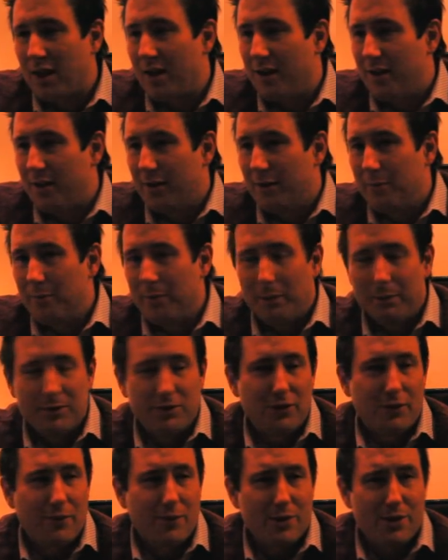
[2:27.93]
uh, public
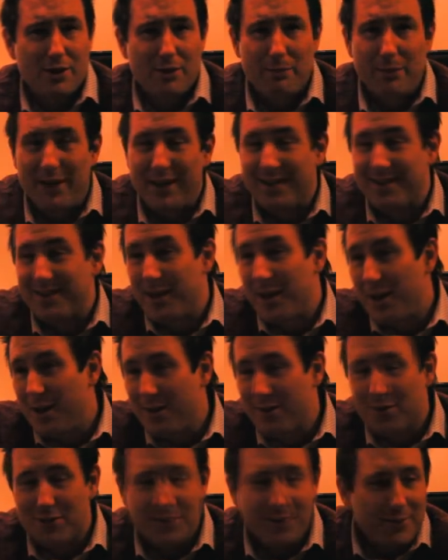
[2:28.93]
service
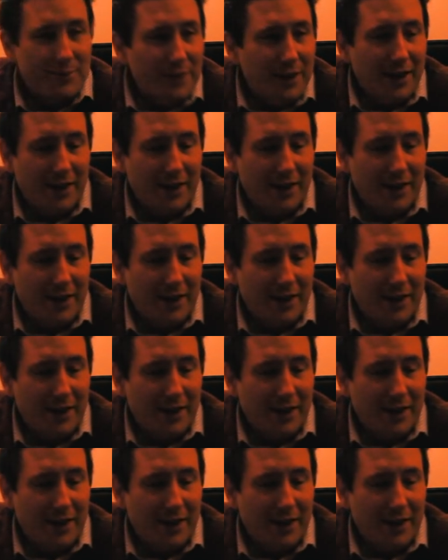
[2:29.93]
PSAs.